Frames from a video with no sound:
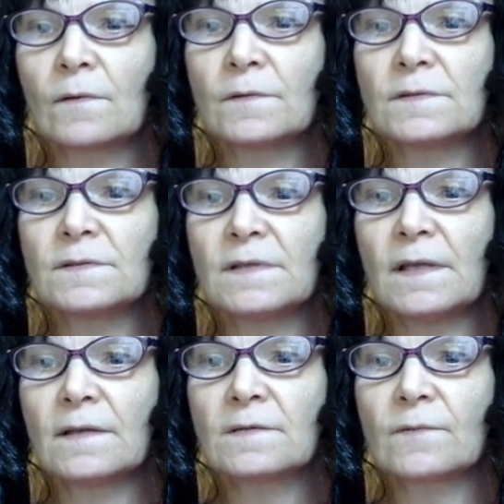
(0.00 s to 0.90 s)
good to
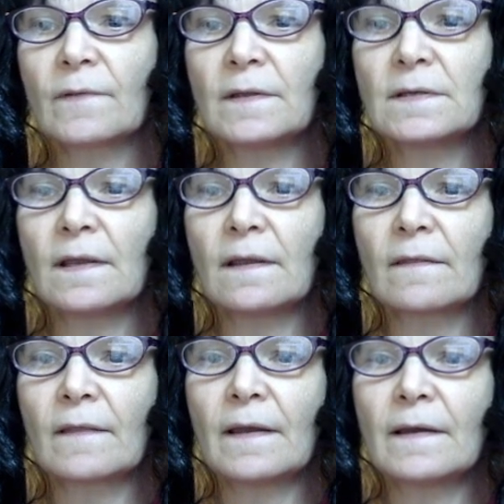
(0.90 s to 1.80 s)
take, so they
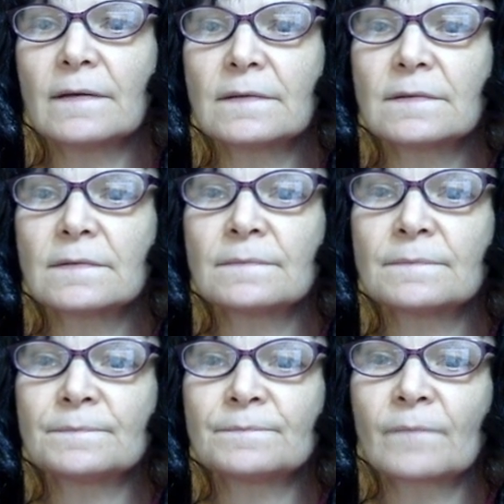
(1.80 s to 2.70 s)
take that.
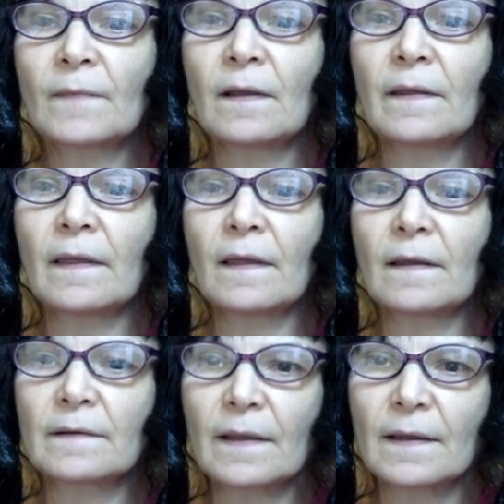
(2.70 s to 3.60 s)

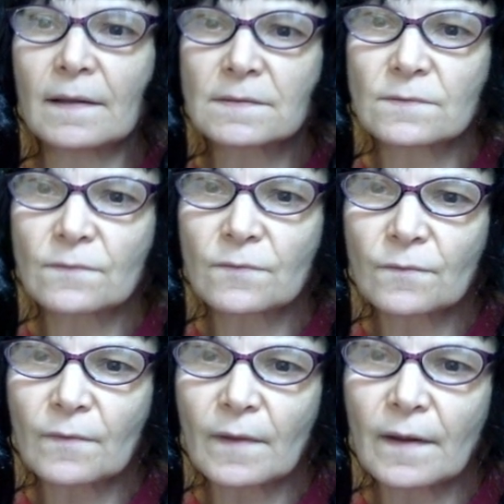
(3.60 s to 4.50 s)
Can't castle
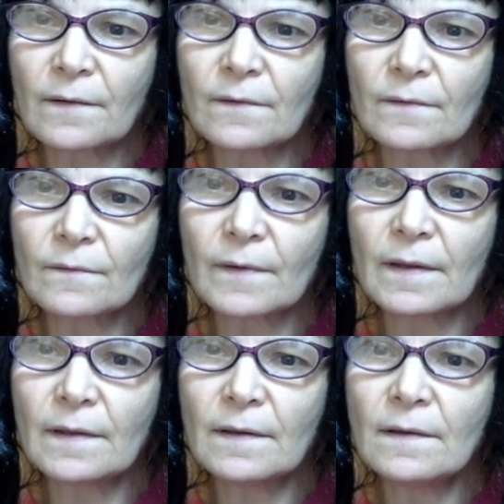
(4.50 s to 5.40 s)
through there,
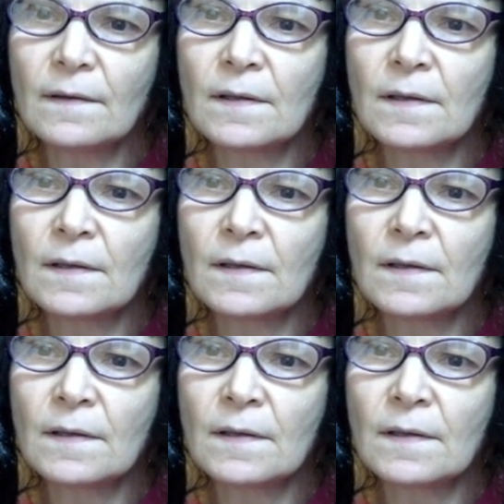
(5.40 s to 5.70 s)
okay.